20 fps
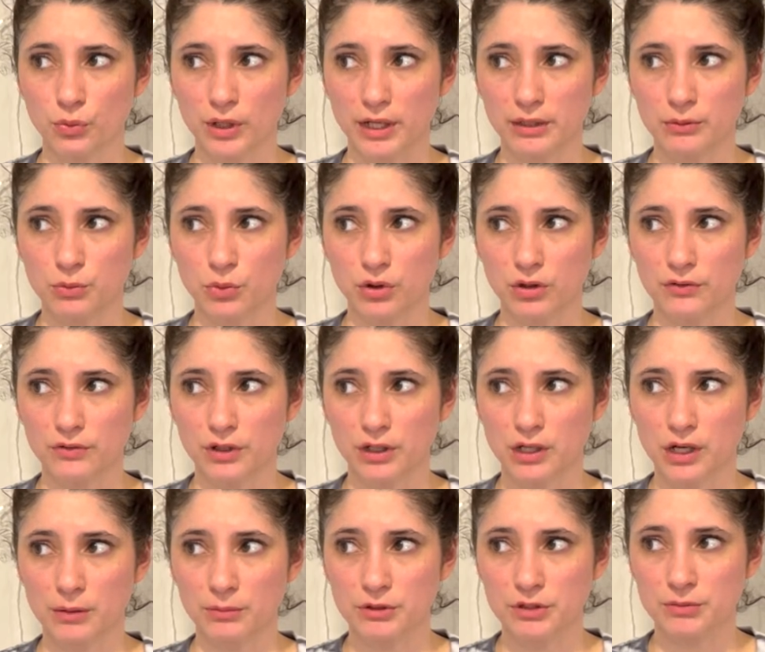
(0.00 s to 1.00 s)
like more of an
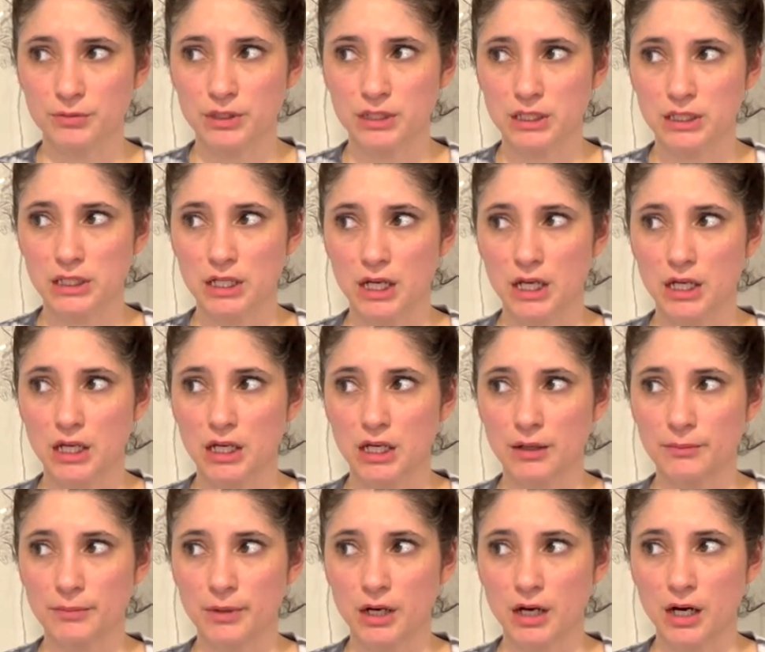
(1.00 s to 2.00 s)
accomplishment to say
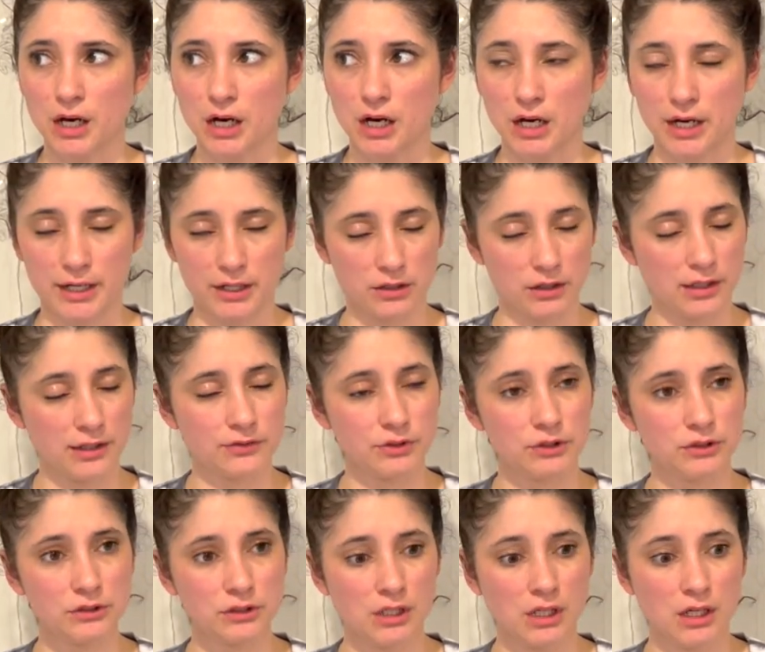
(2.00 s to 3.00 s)
I'm a higher
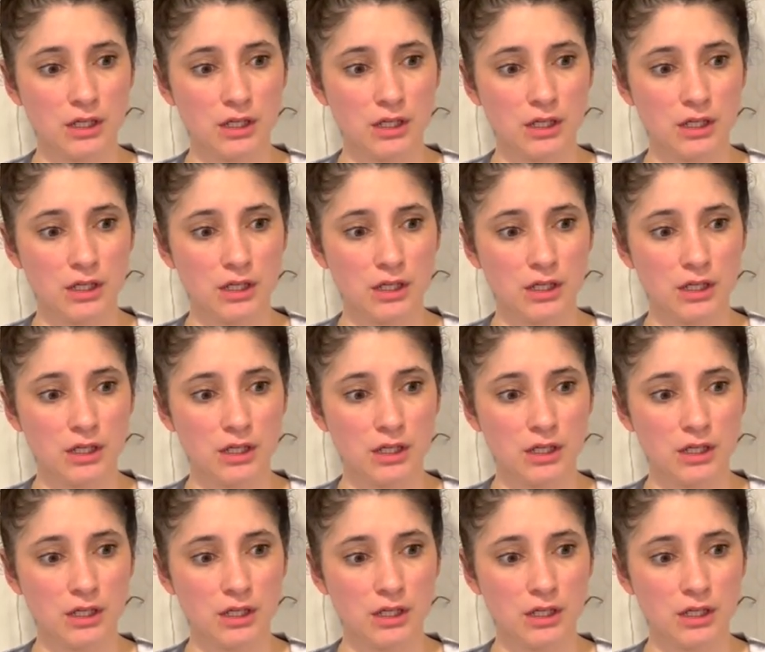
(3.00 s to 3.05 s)
level,